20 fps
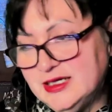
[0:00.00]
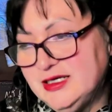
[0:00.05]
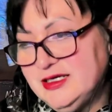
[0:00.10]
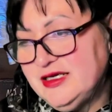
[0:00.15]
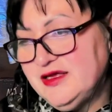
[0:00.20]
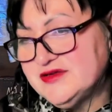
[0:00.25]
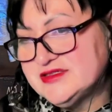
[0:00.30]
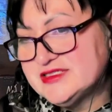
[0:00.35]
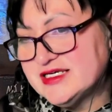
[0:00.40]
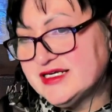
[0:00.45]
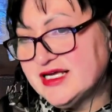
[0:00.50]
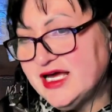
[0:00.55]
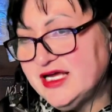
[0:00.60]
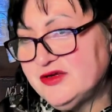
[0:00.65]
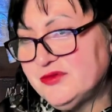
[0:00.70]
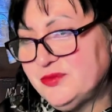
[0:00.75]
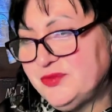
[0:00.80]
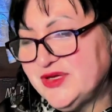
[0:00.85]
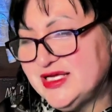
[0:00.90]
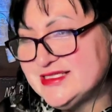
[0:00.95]
Yeah, there's a kind
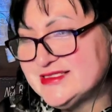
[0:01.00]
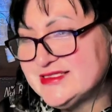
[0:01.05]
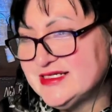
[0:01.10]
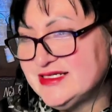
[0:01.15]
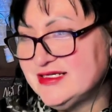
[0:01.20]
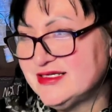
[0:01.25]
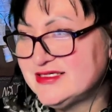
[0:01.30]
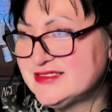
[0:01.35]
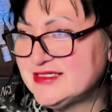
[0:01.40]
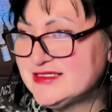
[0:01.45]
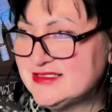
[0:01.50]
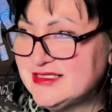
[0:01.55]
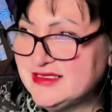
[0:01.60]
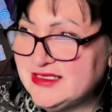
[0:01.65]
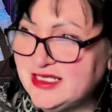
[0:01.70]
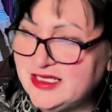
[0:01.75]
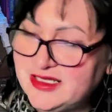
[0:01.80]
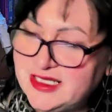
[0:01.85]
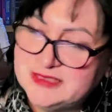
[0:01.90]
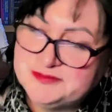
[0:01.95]
of bitterness, isn't
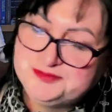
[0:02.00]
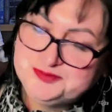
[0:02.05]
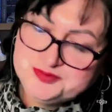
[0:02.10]
there? Like,